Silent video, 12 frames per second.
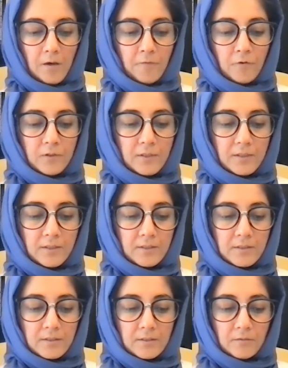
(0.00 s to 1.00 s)
For
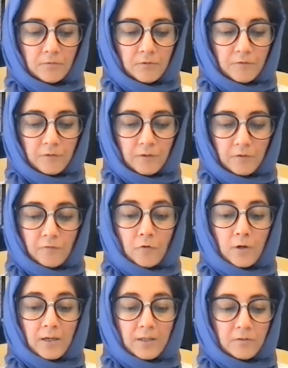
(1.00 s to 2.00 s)

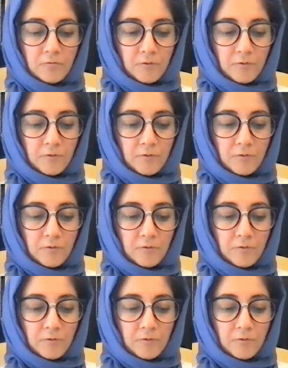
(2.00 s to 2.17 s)
his